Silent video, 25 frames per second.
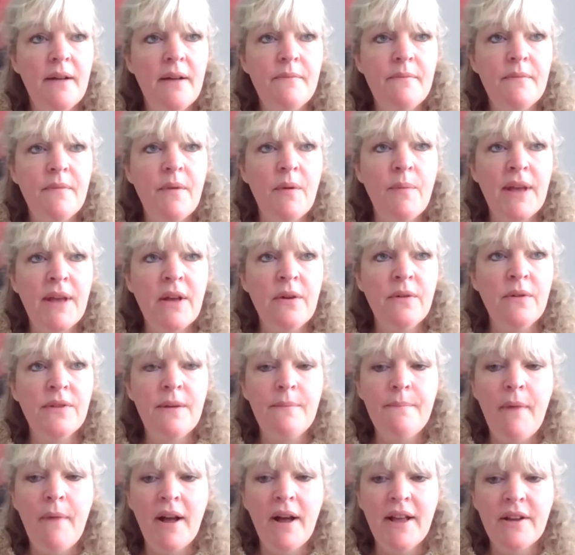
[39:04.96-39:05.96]
And we call
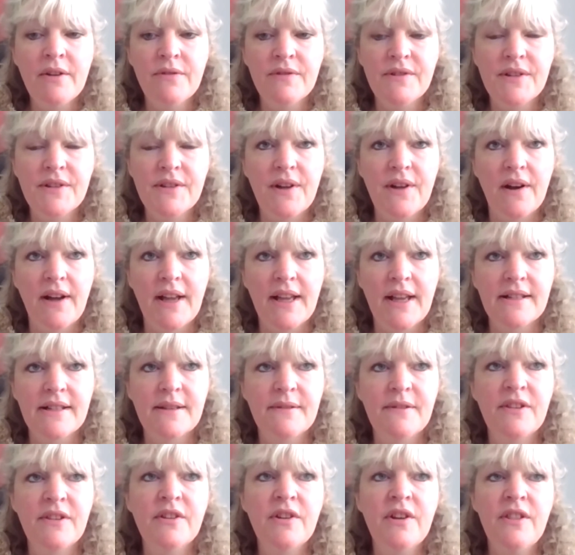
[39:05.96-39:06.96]
them
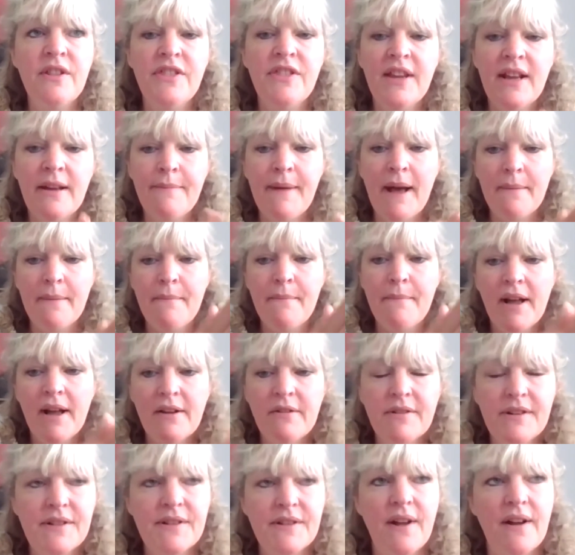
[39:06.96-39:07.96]
microsites. And the good thing about
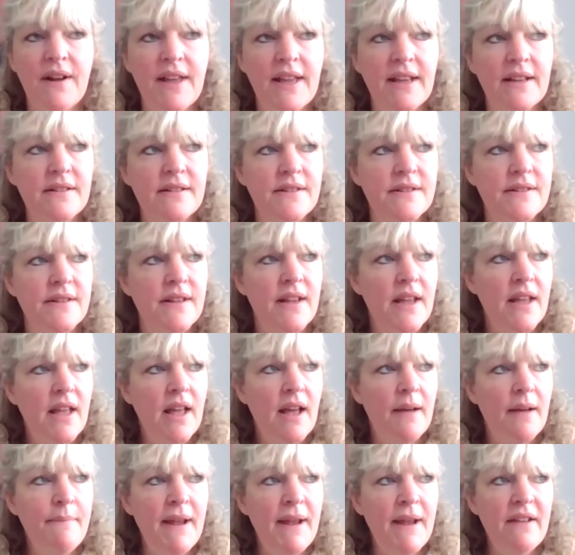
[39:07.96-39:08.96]
microsites,
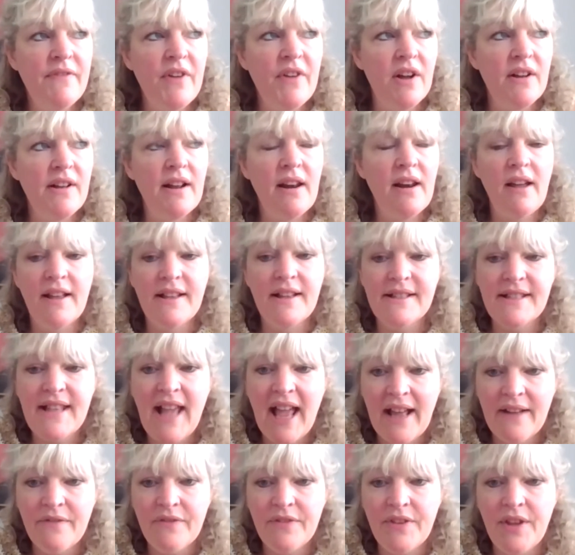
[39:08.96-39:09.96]
many of our clients
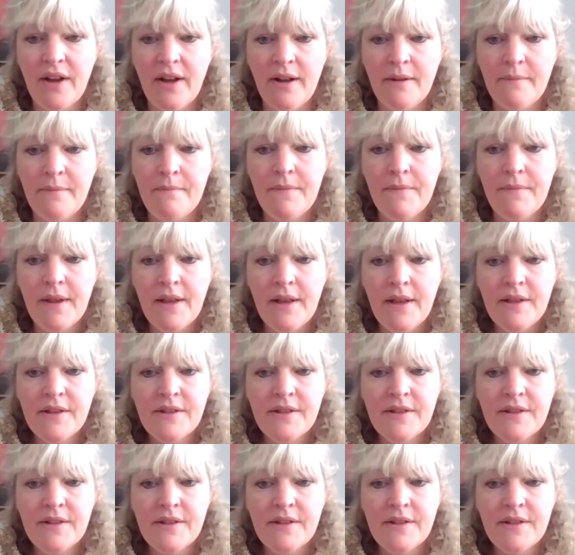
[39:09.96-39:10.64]
have them.